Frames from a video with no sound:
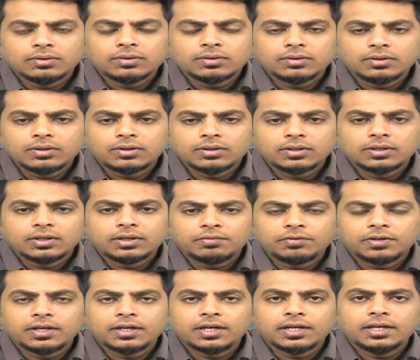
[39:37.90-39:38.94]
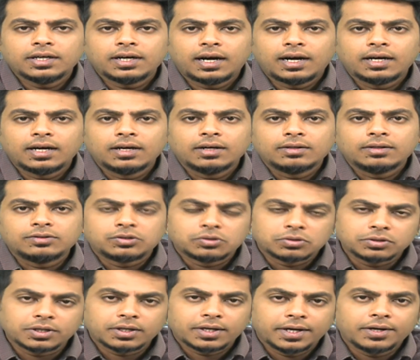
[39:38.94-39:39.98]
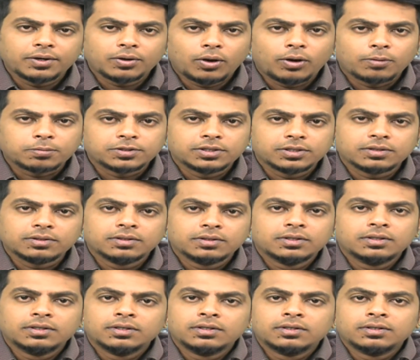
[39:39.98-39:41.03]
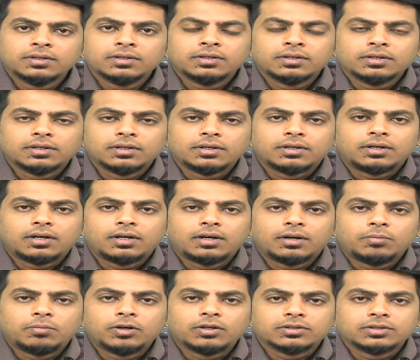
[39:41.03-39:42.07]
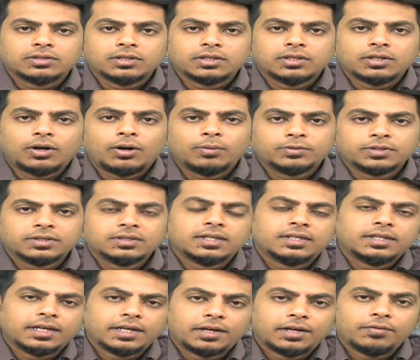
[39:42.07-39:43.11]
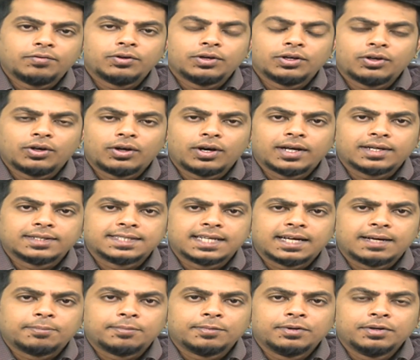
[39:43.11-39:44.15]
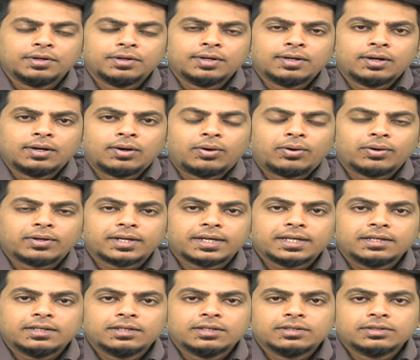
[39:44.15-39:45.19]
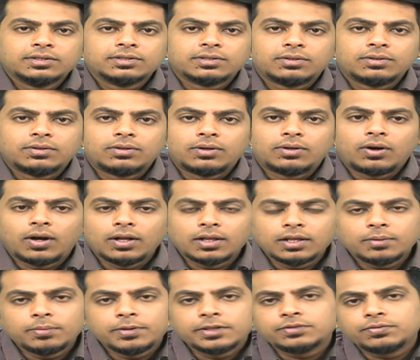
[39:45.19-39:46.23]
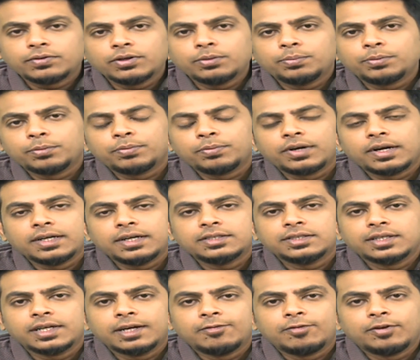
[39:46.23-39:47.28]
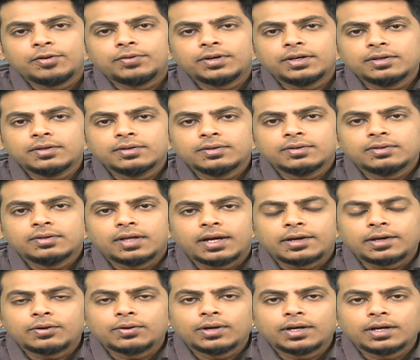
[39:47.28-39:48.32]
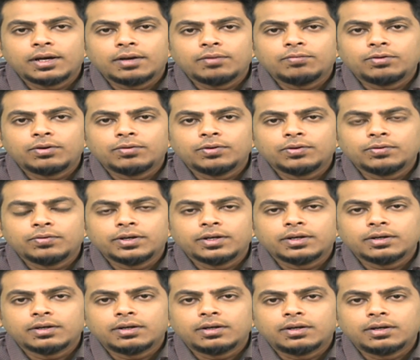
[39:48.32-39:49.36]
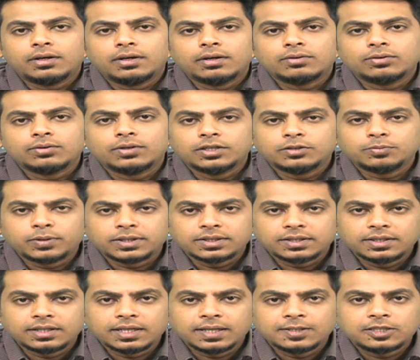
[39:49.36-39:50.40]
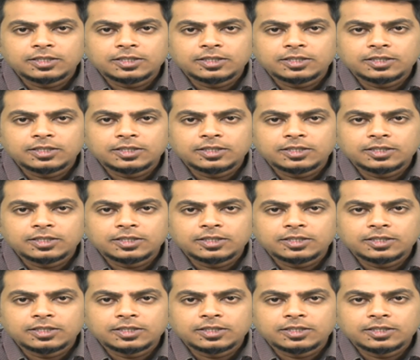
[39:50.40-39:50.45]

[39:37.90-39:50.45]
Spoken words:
definitely choose the right option amongst the options that they give you in your exam. Okay, so all the best for your preparation, everyone. Thank you again for viewing today's presentation.